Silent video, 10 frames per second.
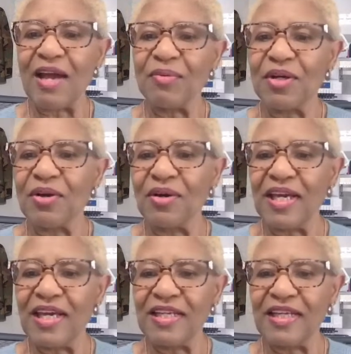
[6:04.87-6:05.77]
will go
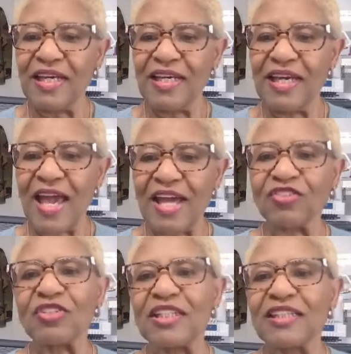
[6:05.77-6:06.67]
ahead and
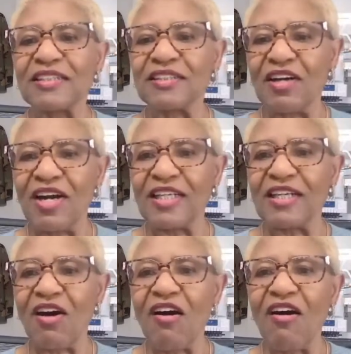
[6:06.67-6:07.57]
actually get started
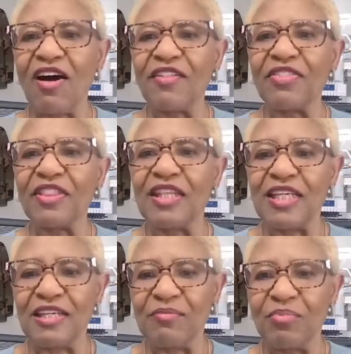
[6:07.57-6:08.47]
on
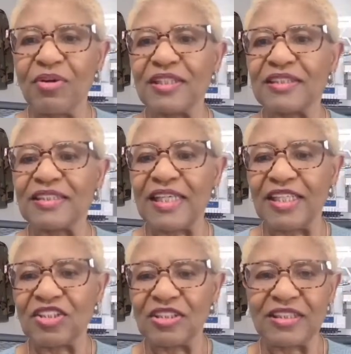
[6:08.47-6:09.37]
the
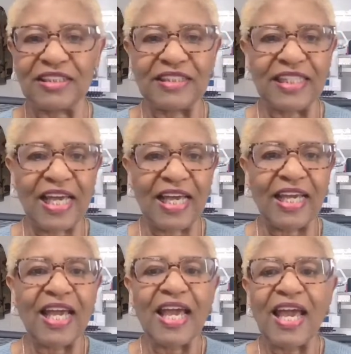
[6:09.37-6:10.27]
presentation today.